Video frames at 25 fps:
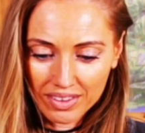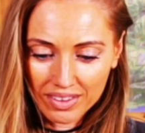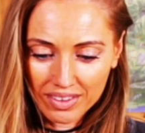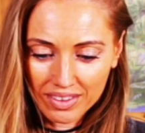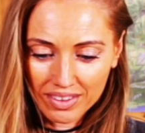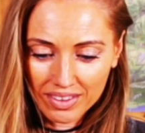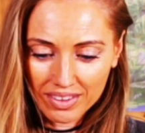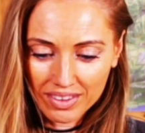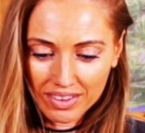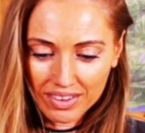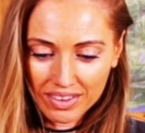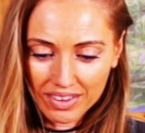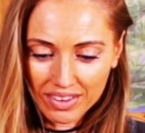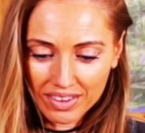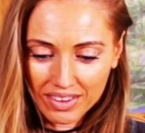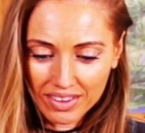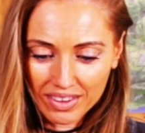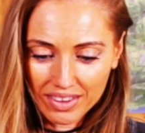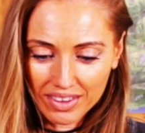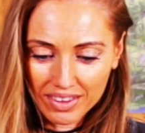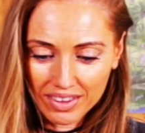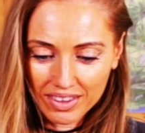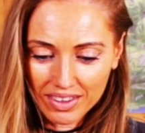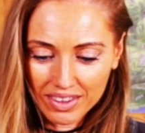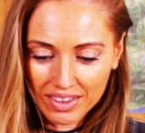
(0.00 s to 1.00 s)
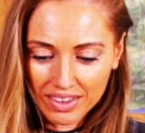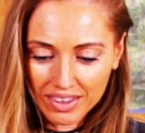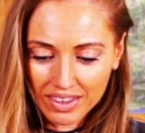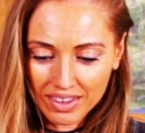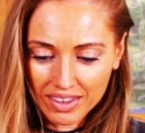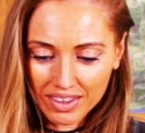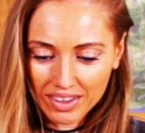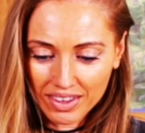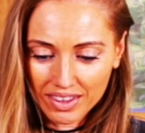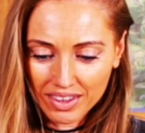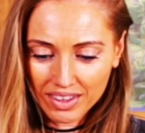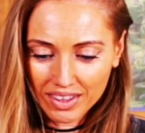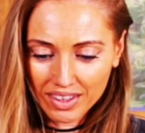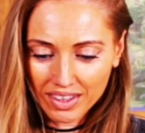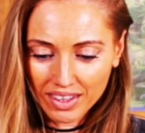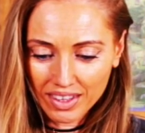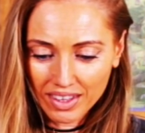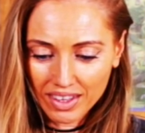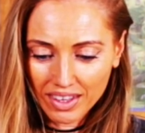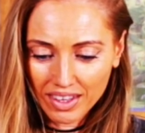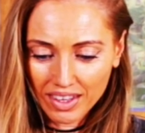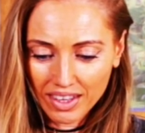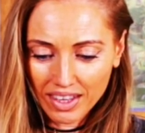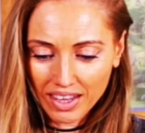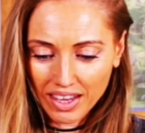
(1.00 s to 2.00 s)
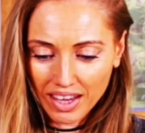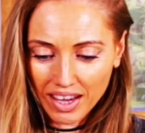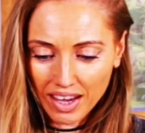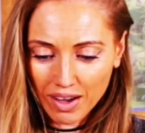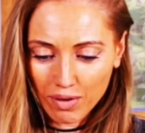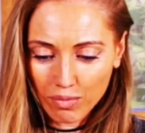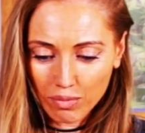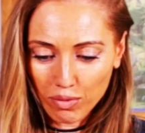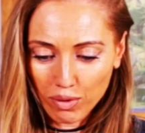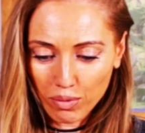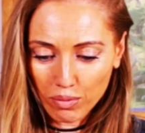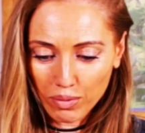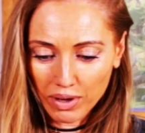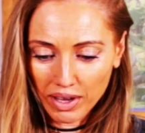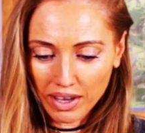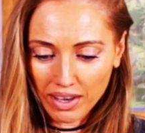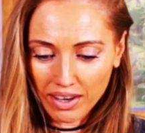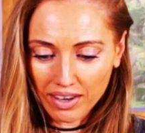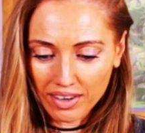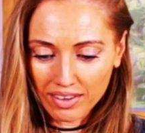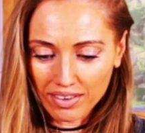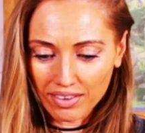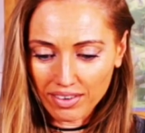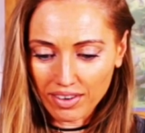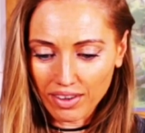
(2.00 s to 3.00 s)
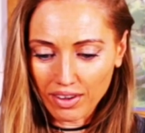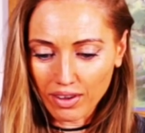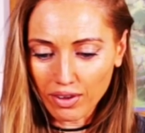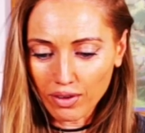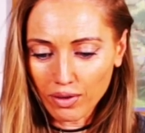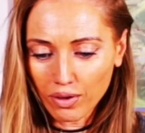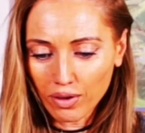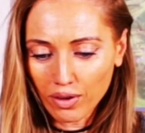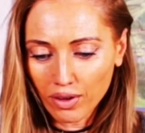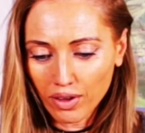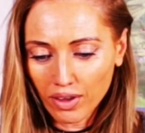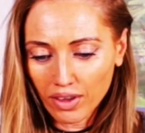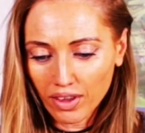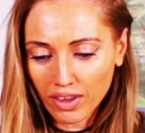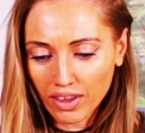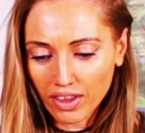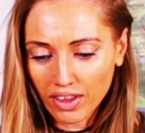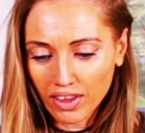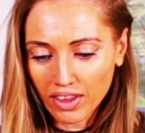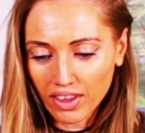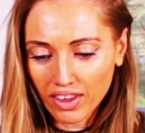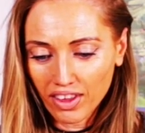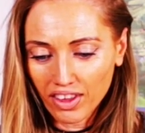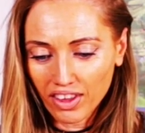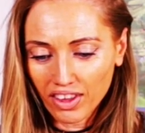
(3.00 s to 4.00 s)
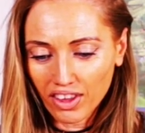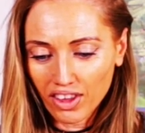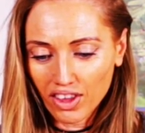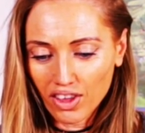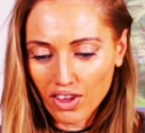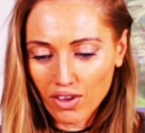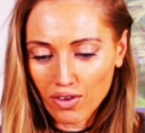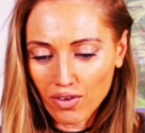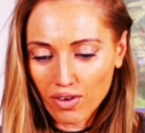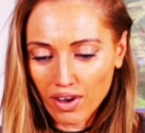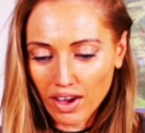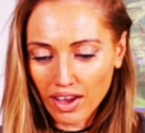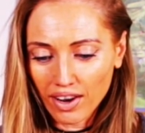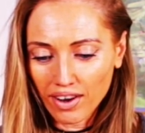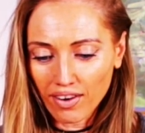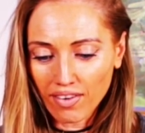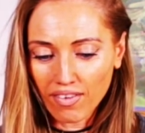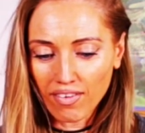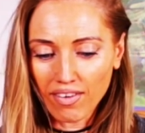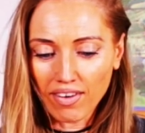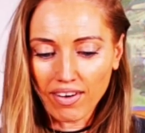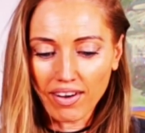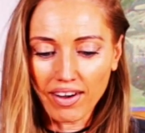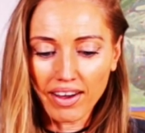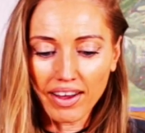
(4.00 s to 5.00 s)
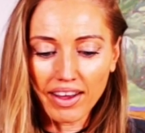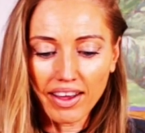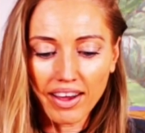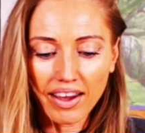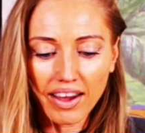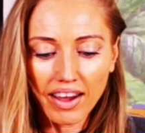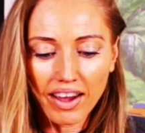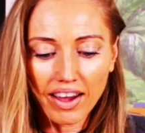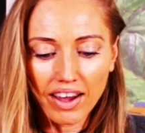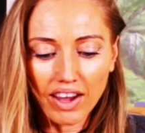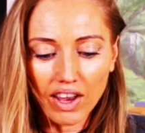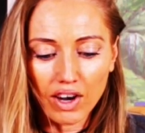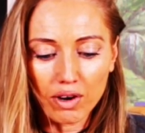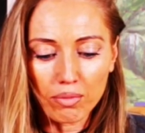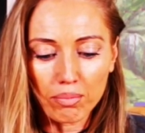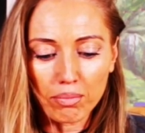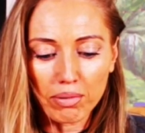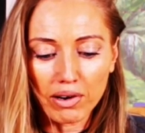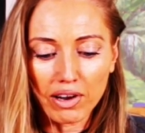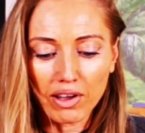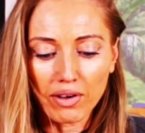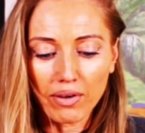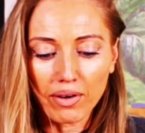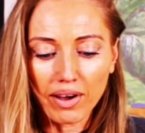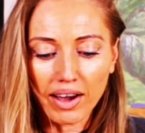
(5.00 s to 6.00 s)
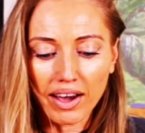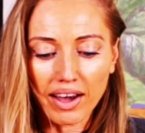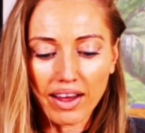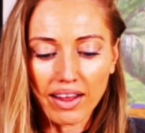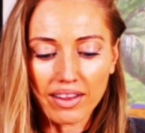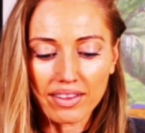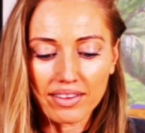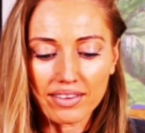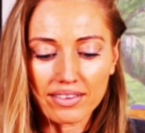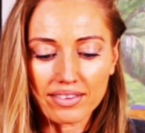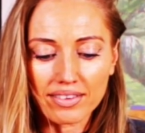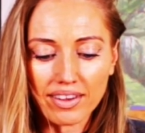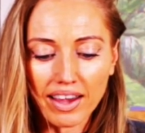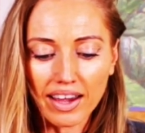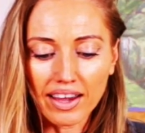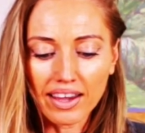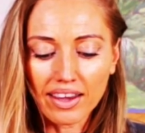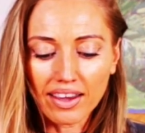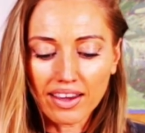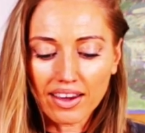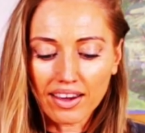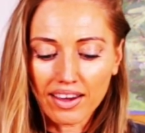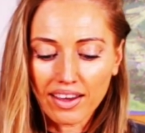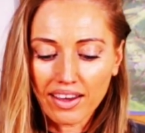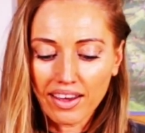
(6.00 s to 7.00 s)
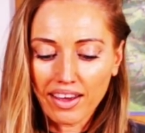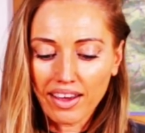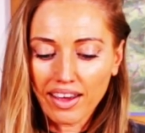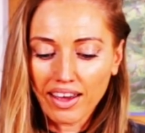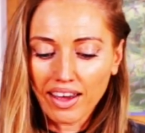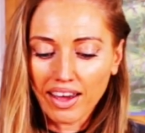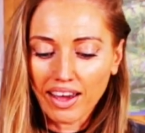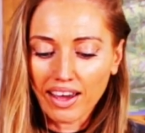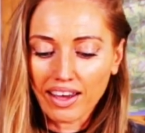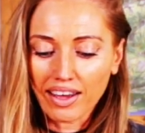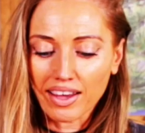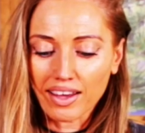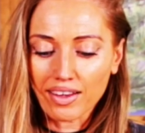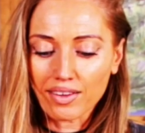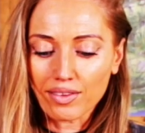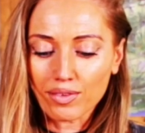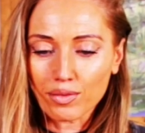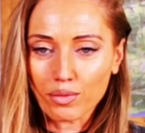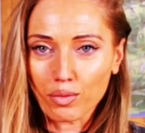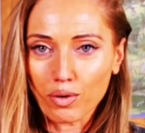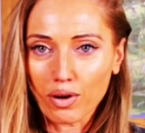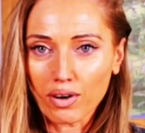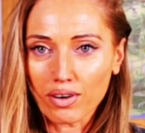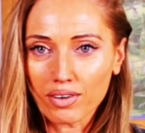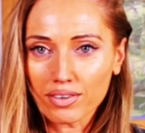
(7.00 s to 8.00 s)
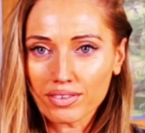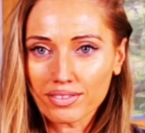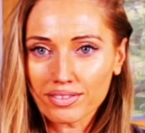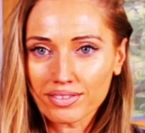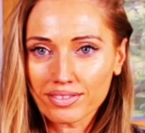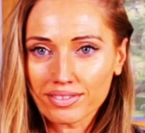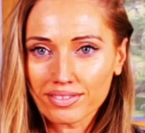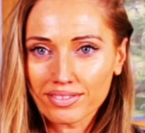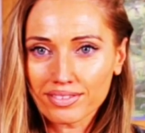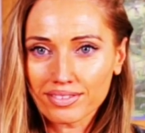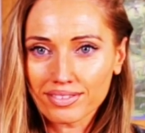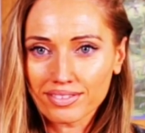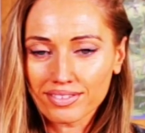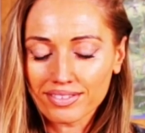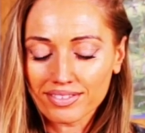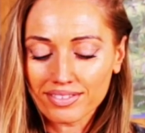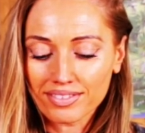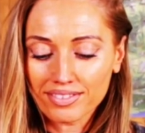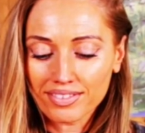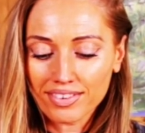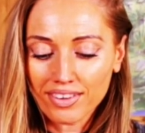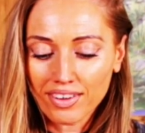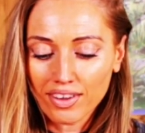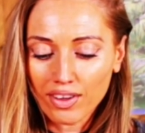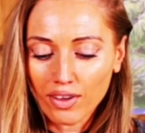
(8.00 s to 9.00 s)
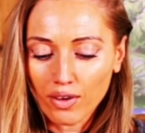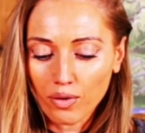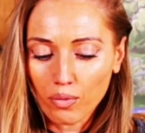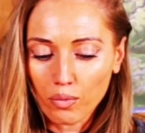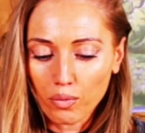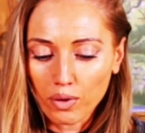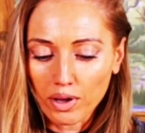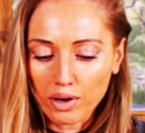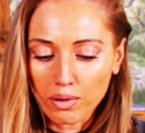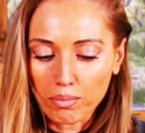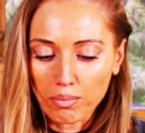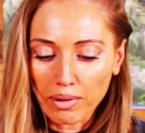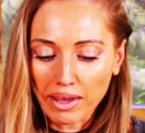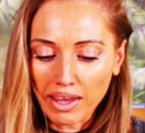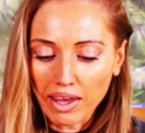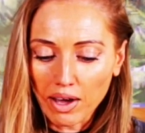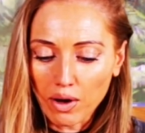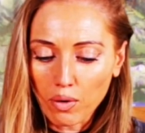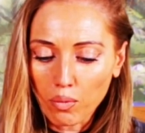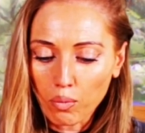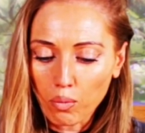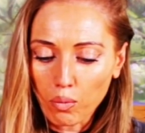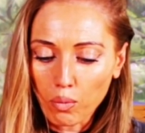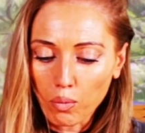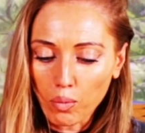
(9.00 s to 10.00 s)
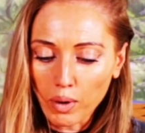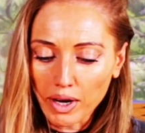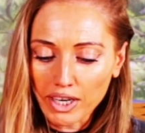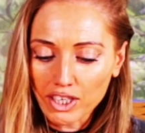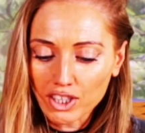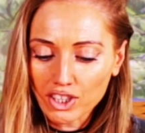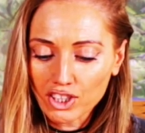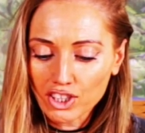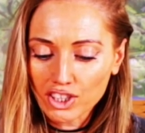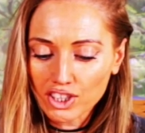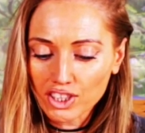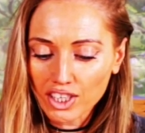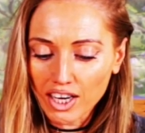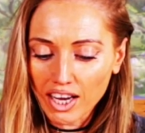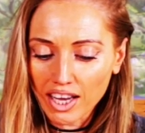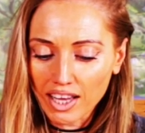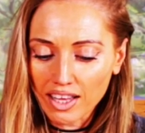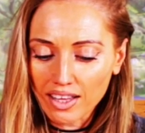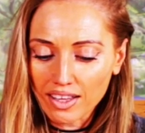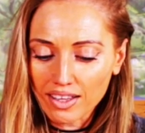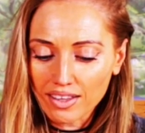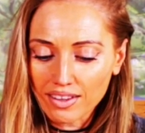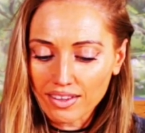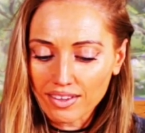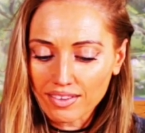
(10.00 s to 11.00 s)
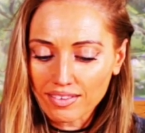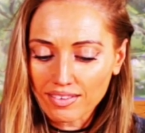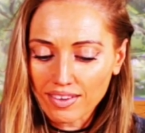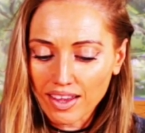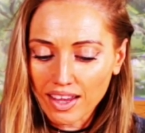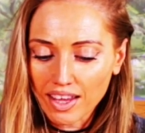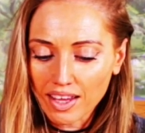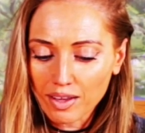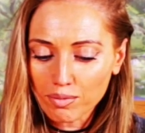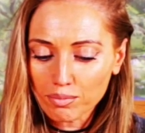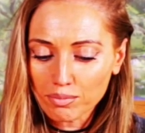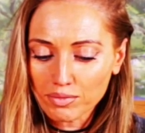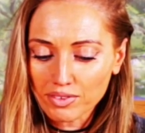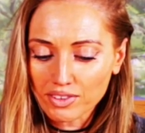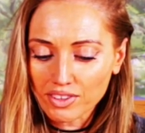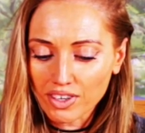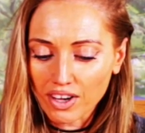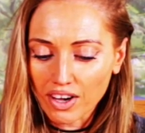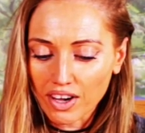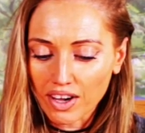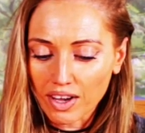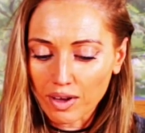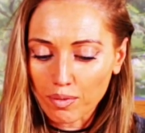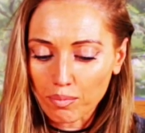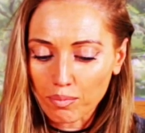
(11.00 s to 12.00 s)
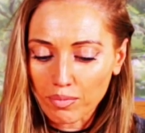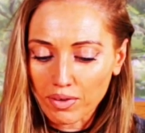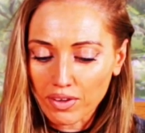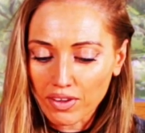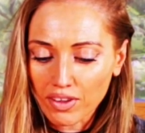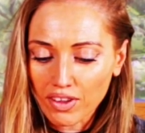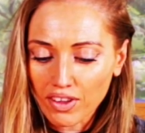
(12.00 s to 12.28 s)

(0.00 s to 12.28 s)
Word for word: And what we're going to do, you and I are going to blow out this cake, and guess what? We're going to make a wish at the same time.